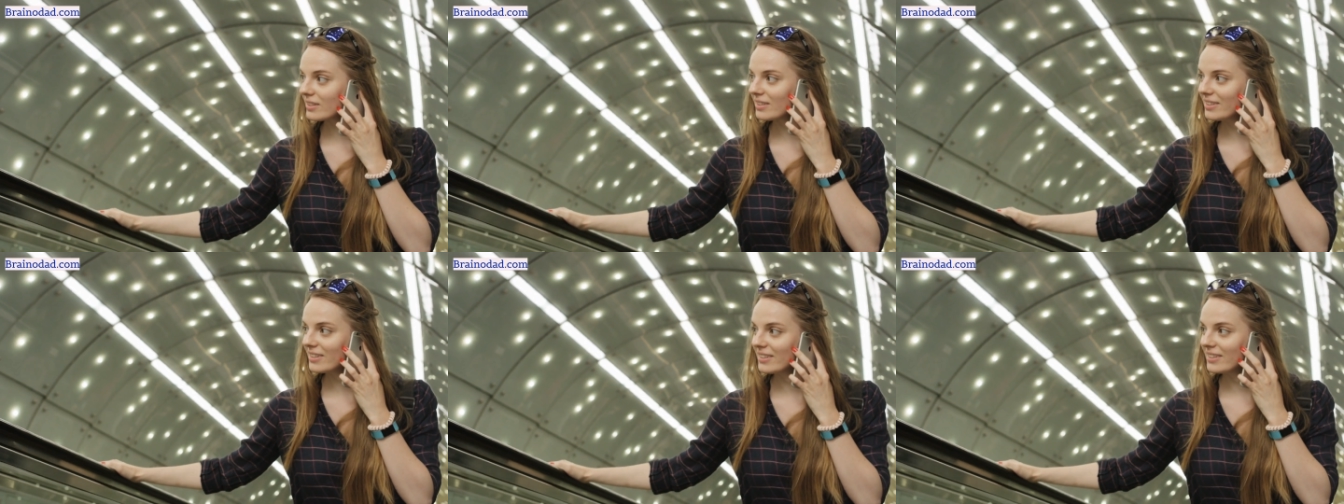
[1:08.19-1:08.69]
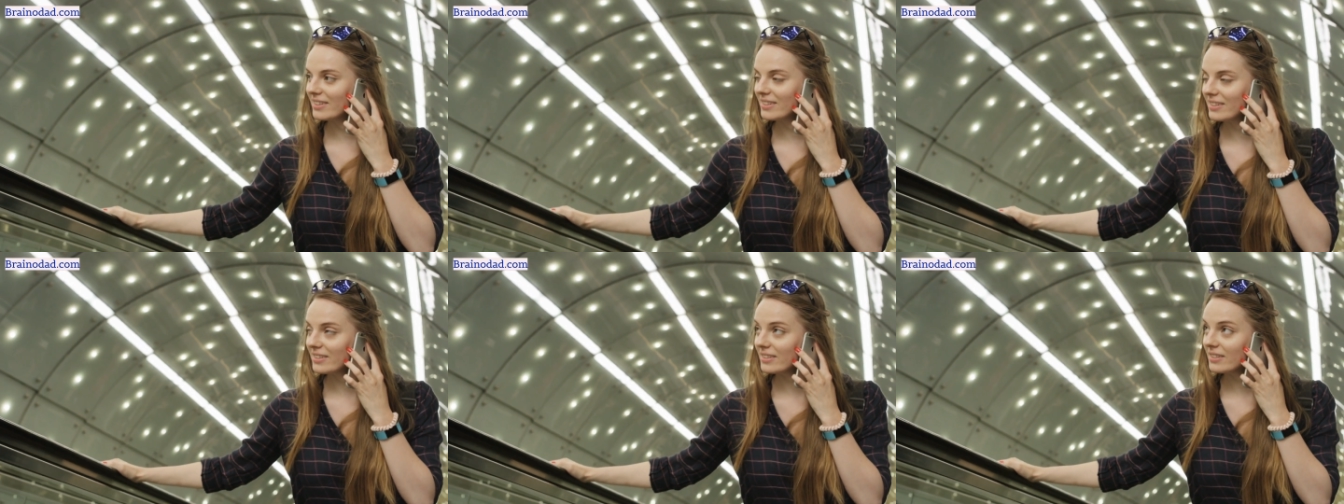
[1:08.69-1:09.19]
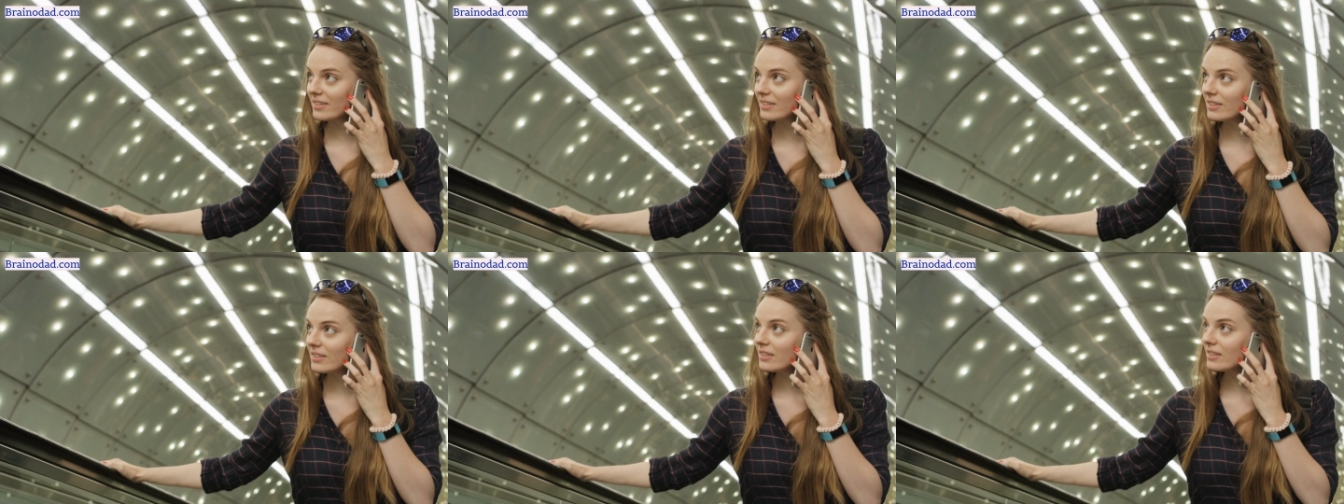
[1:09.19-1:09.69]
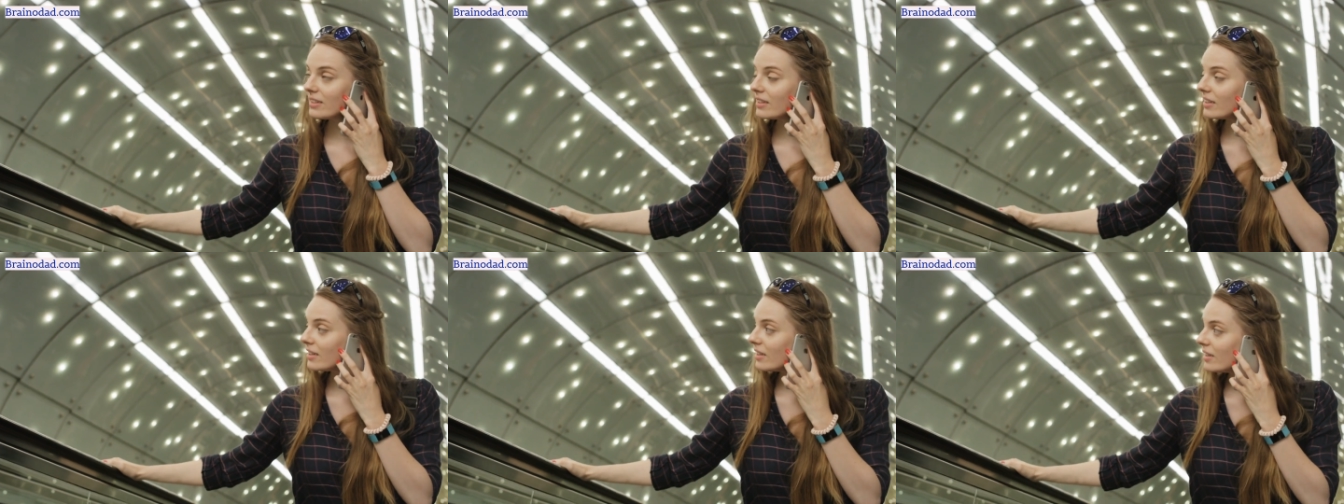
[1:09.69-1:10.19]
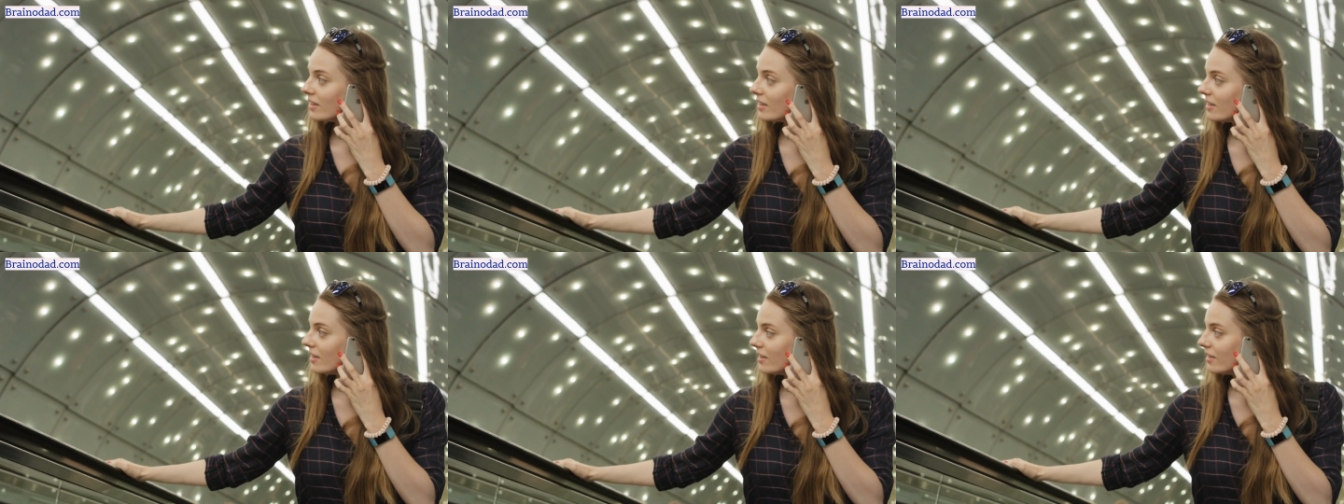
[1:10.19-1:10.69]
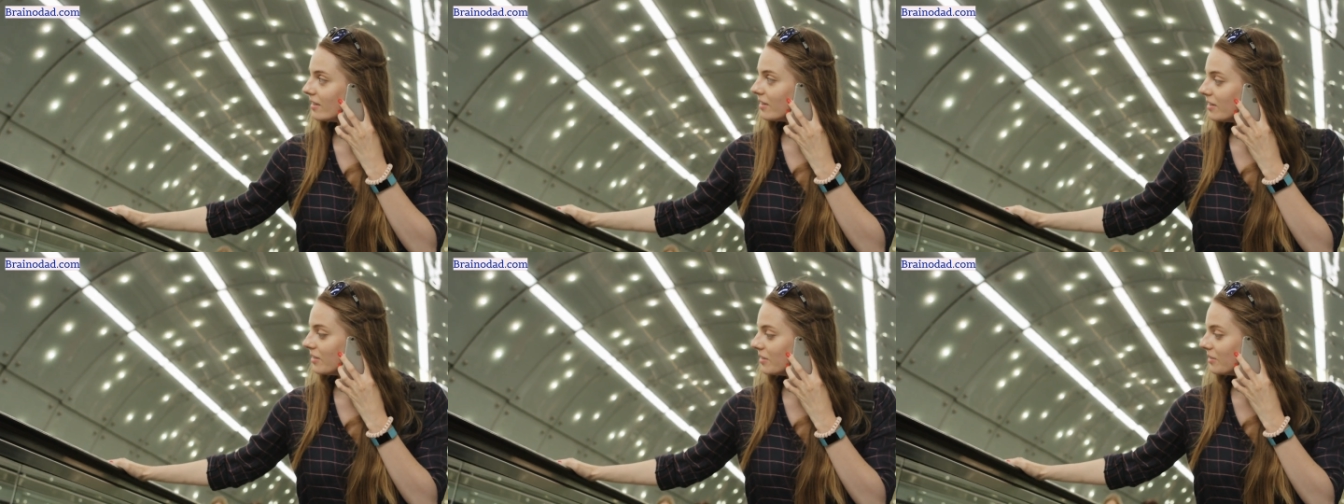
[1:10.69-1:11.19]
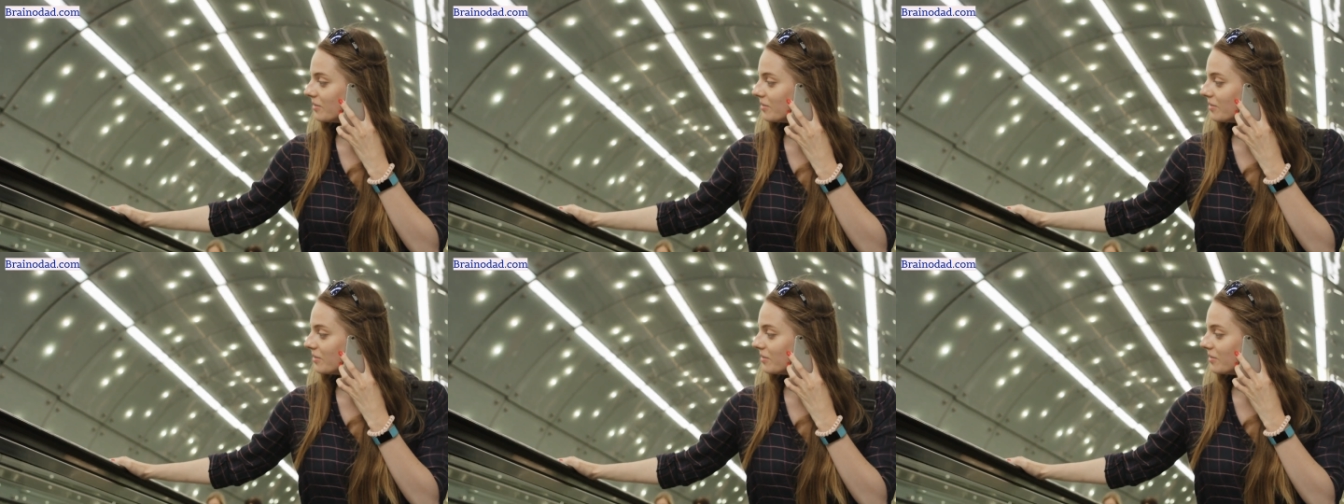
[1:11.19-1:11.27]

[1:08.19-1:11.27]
No, you have no idea as to what to